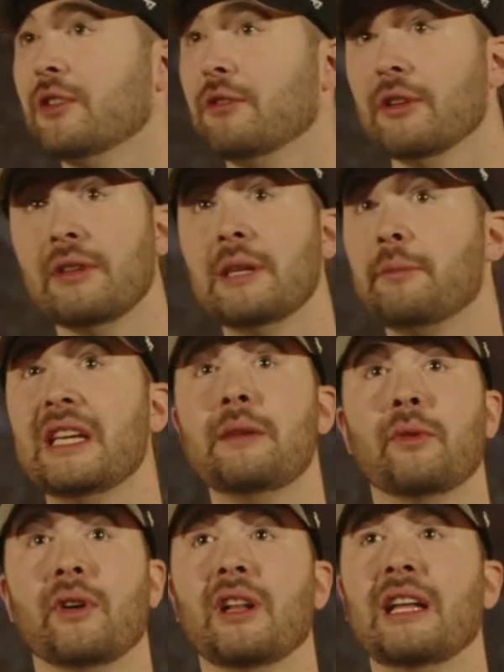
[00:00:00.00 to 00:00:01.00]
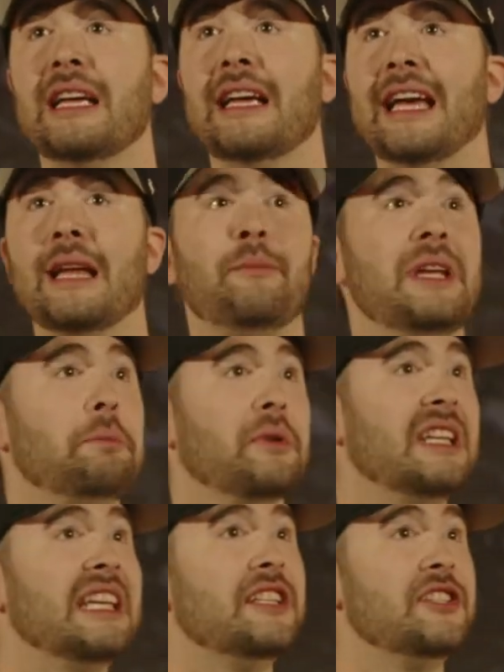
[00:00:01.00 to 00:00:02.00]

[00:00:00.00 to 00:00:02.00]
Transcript: You need people, and people need